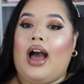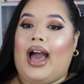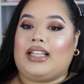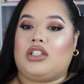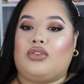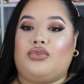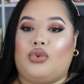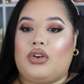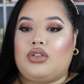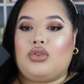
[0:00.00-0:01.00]
at
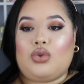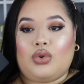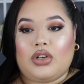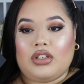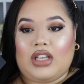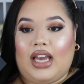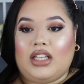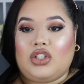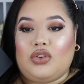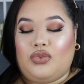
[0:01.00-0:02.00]
Sephora stores
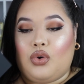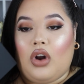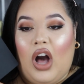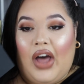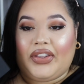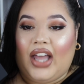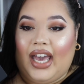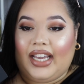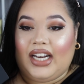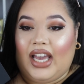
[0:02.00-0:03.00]
and Sephora
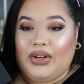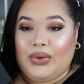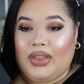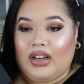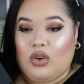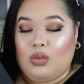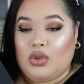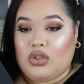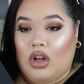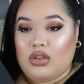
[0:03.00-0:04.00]
online. I know that
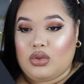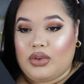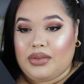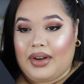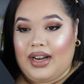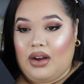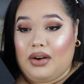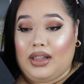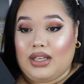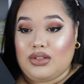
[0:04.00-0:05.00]
almost all stores right now
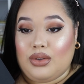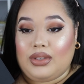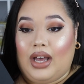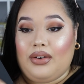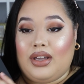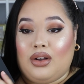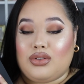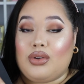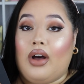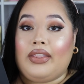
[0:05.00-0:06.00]
are like sold out, and
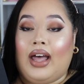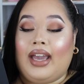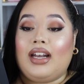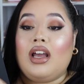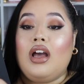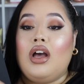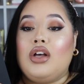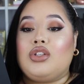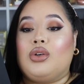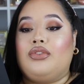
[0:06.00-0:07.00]
also online.
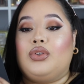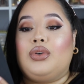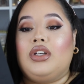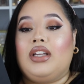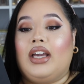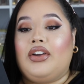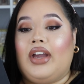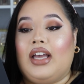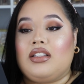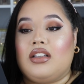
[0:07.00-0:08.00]
So if you could get your
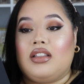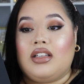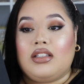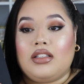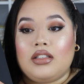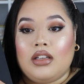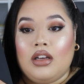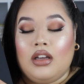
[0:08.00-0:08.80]
hands on this,